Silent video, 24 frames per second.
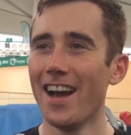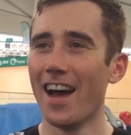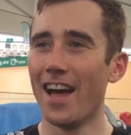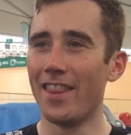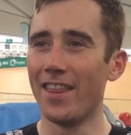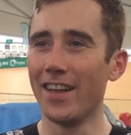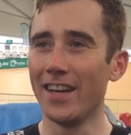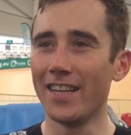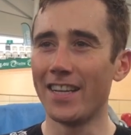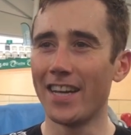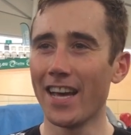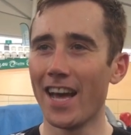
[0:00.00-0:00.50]
I
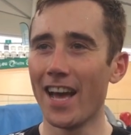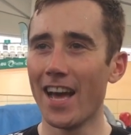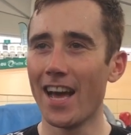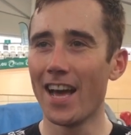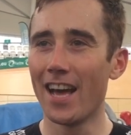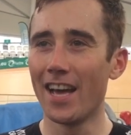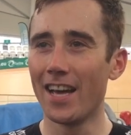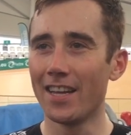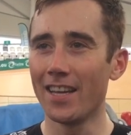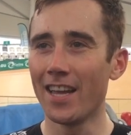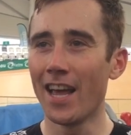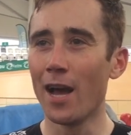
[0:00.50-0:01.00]
think,
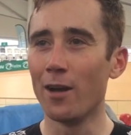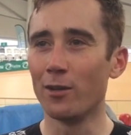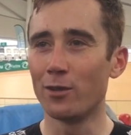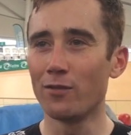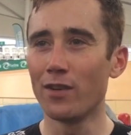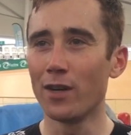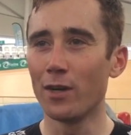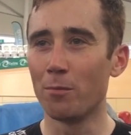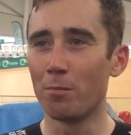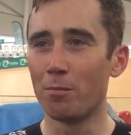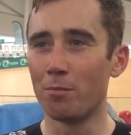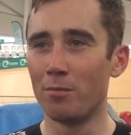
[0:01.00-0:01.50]
uh, yeah, it's
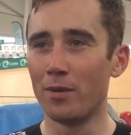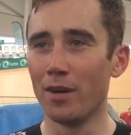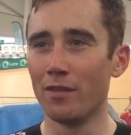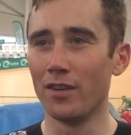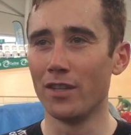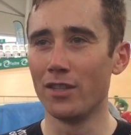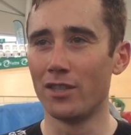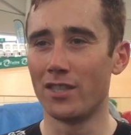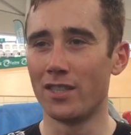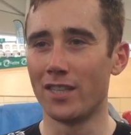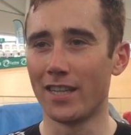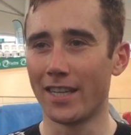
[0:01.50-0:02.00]
a real
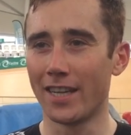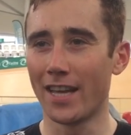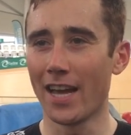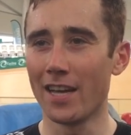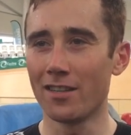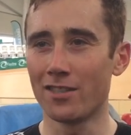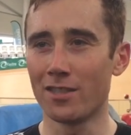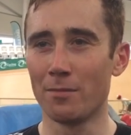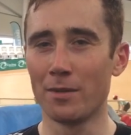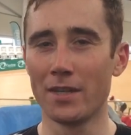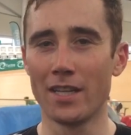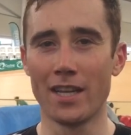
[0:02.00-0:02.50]
privilege to
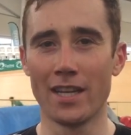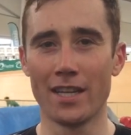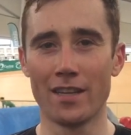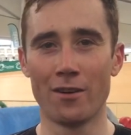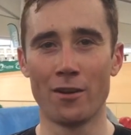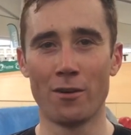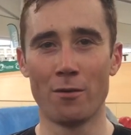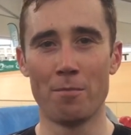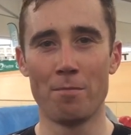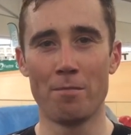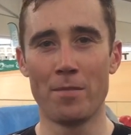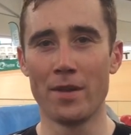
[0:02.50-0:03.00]
get something like,
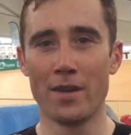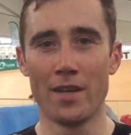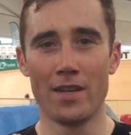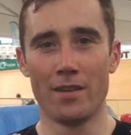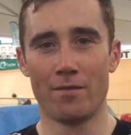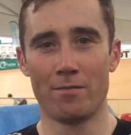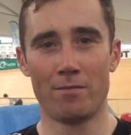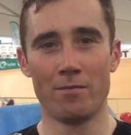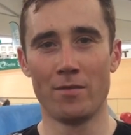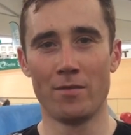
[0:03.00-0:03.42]
or be